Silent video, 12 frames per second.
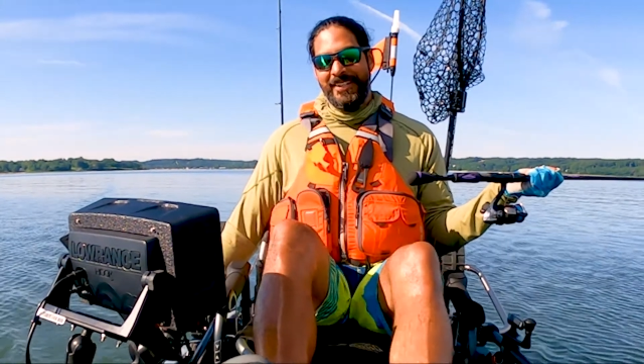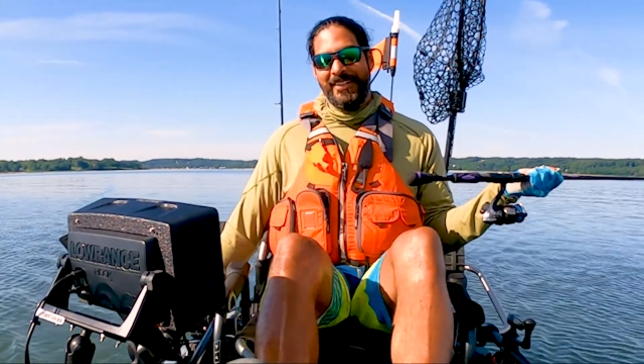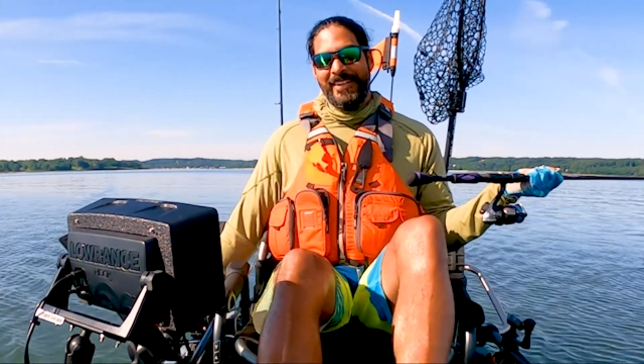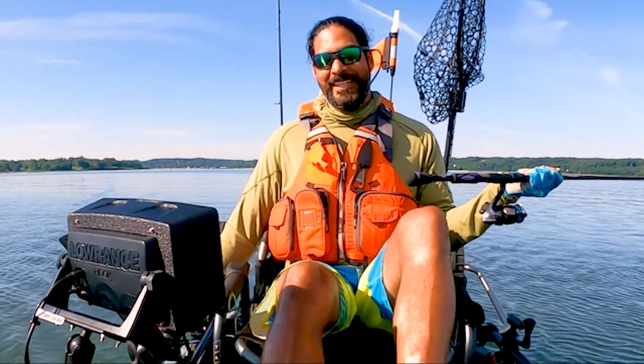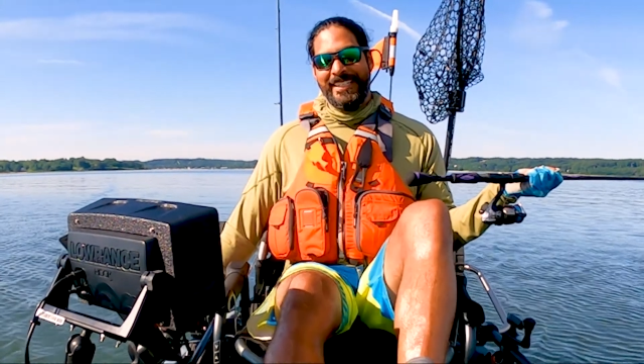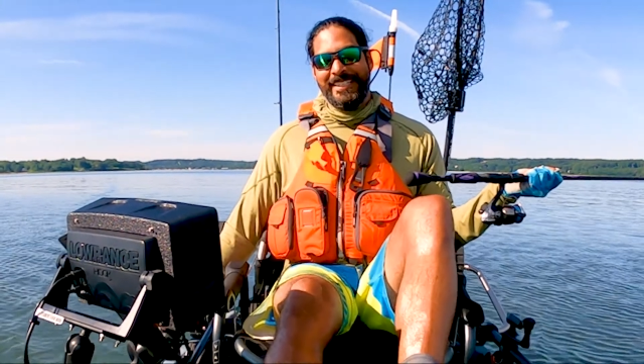
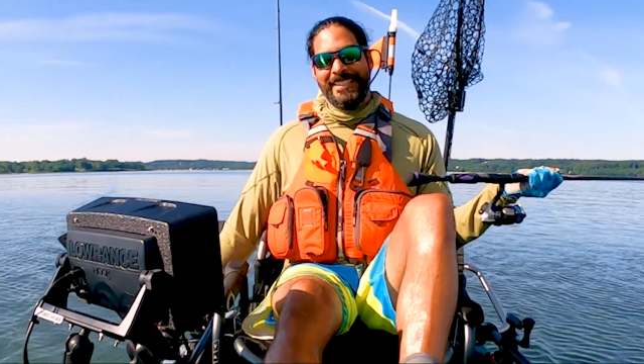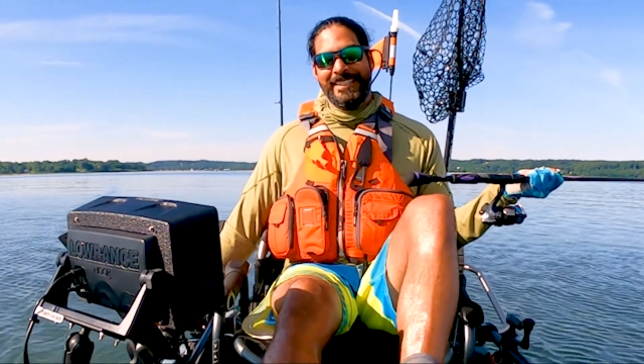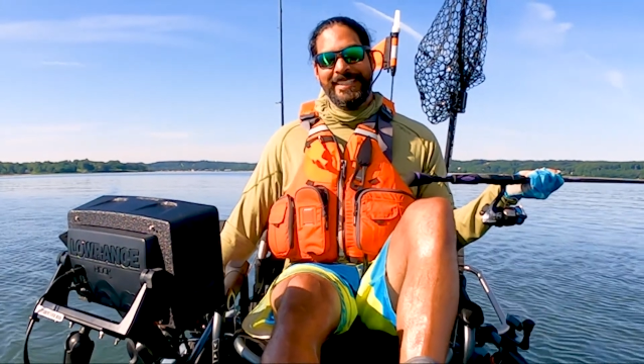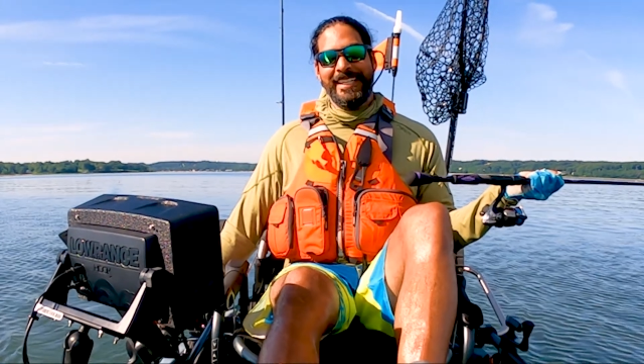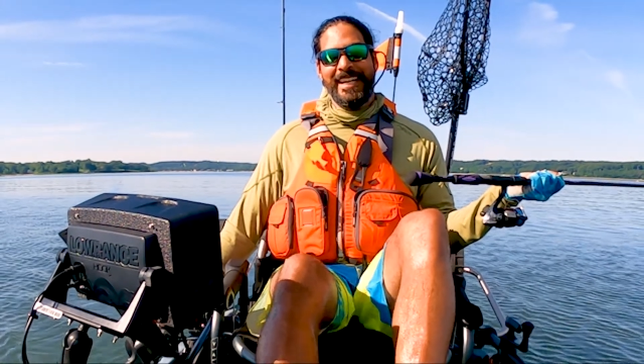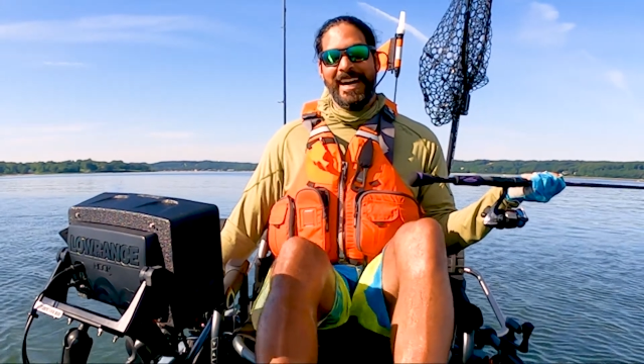Alright, this
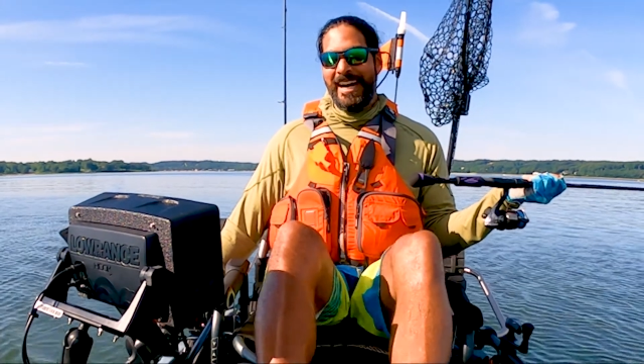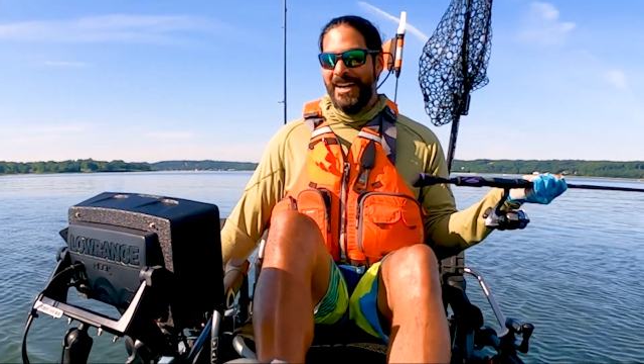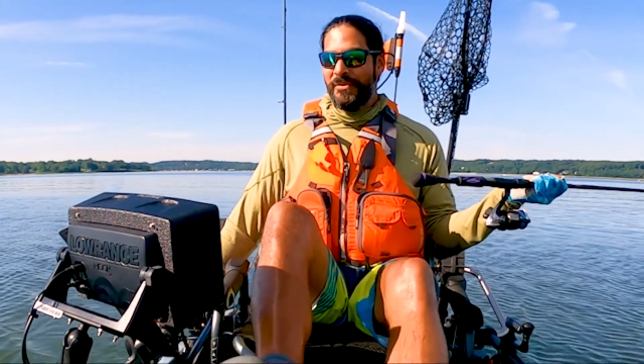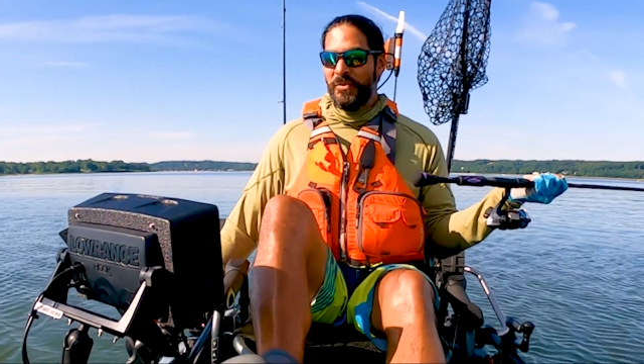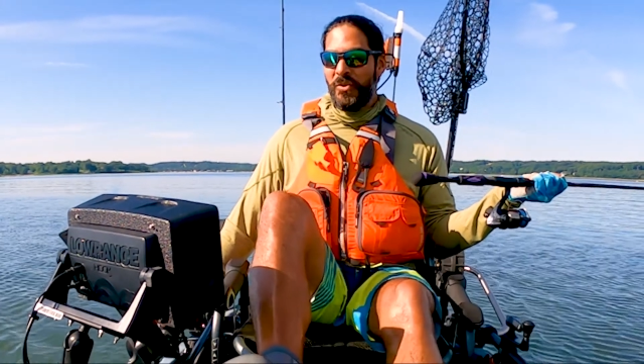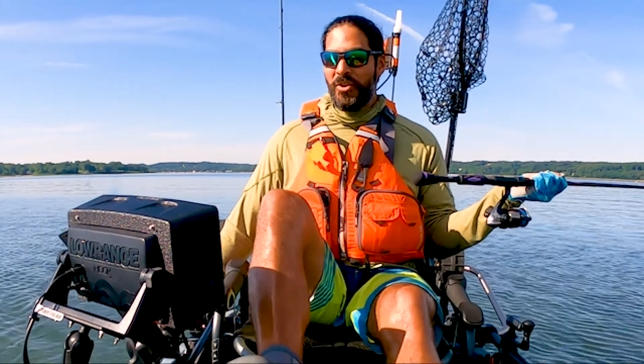is the
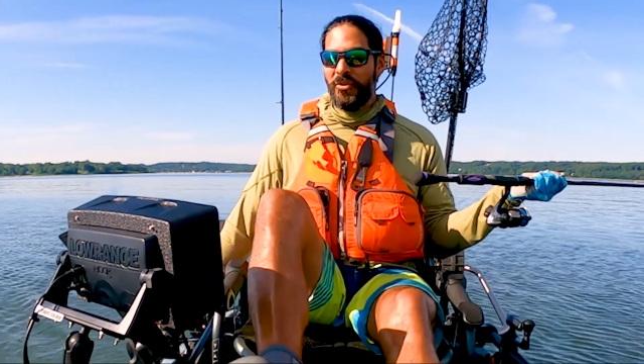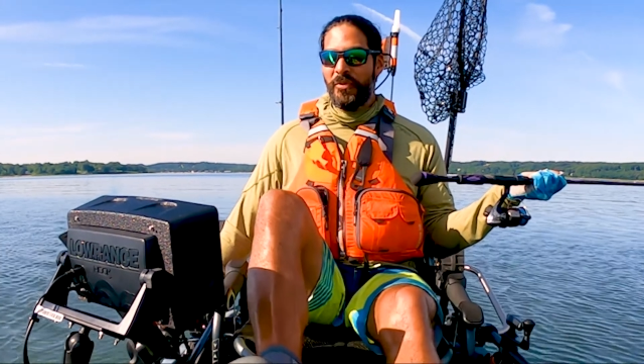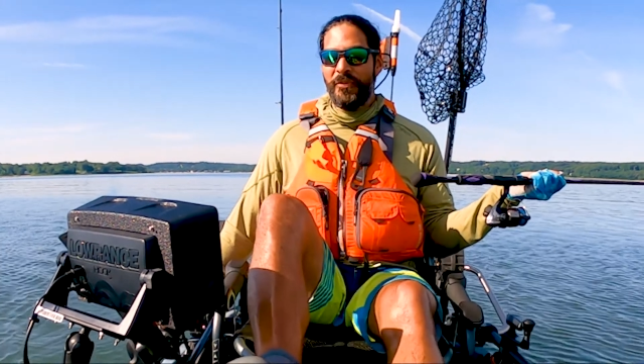on-water